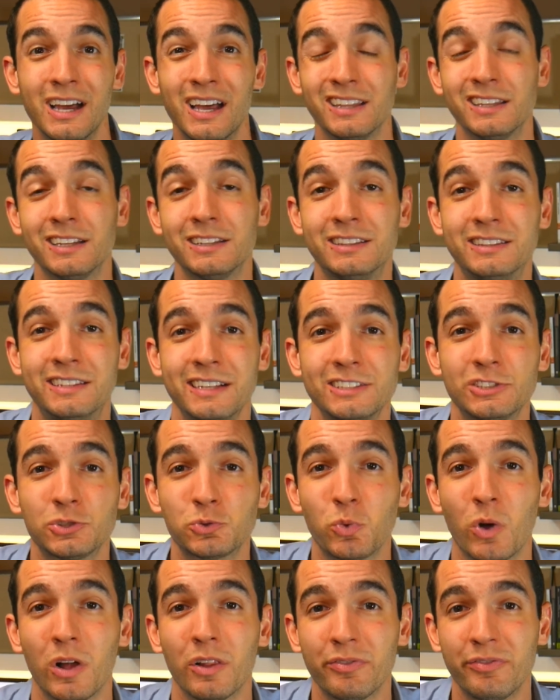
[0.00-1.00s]
the
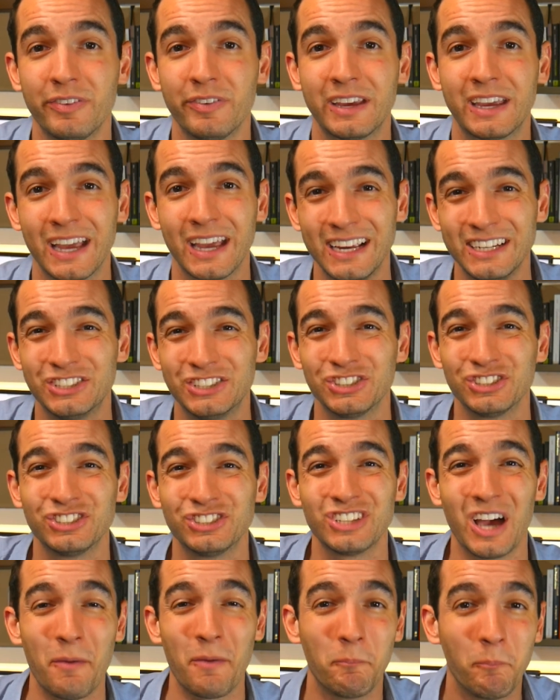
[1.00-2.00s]

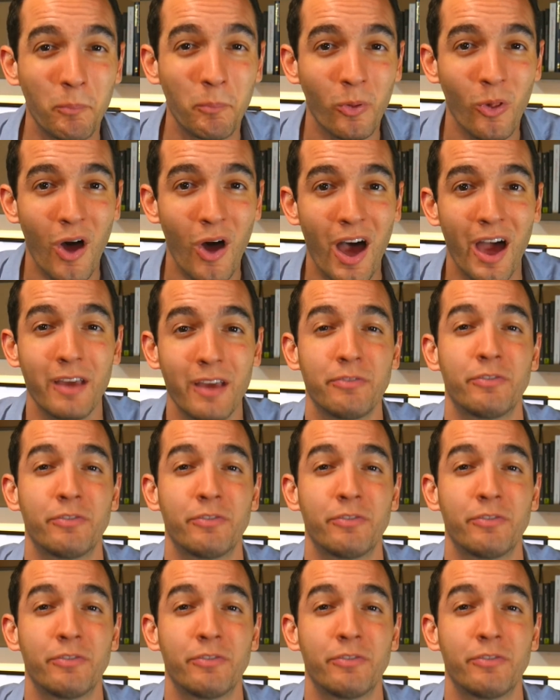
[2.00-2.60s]
disqualifications apply